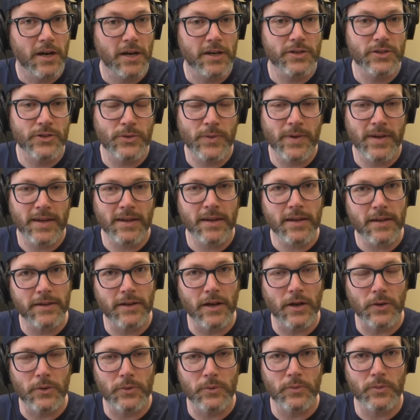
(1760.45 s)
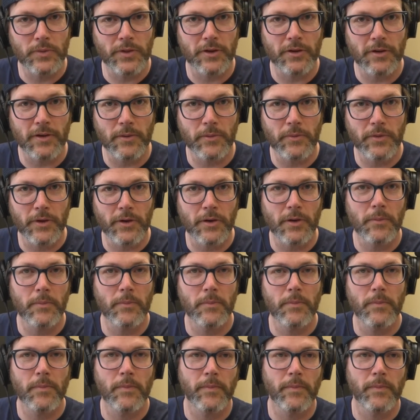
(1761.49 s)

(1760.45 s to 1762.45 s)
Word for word: are doing. You know, there there